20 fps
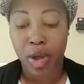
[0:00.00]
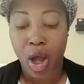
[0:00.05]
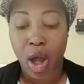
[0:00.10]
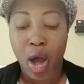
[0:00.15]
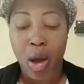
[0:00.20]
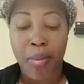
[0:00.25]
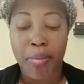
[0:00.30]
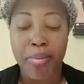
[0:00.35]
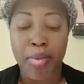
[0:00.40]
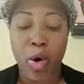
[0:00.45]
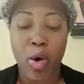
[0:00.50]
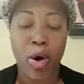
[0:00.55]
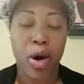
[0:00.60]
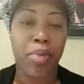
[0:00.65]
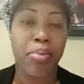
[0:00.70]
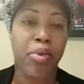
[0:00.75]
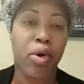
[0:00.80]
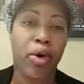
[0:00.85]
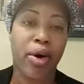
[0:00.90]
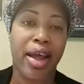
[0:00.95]
More
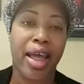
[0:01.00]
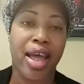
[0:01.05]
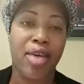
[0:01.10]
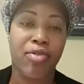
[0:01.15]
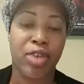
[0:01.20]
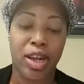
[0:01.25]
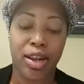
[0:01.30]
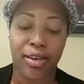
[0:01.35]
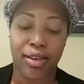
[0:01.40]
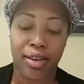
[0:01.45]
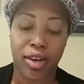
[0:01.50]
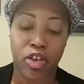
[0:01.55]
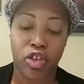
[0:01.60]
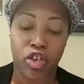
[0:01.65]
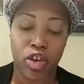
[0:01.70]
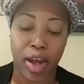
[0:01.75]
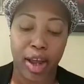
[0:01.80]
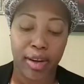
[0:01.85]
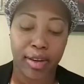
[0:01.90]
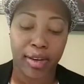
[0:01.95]
and more evidence
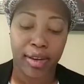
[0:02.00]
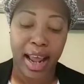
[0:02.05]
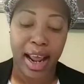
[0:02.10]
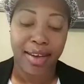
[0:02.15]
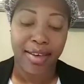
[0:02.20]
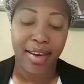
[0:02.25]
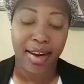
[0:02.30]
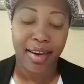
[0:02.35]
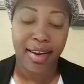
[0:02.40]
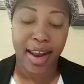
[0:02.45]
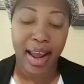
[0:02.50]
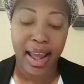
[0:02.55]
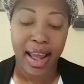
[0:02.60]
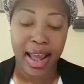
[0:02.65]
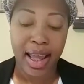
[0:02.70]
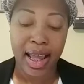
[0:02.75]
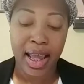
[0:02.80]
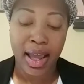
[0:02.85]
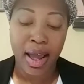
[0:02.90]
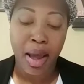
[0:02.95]
suggests that
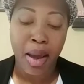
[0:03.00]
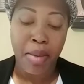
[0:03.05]
today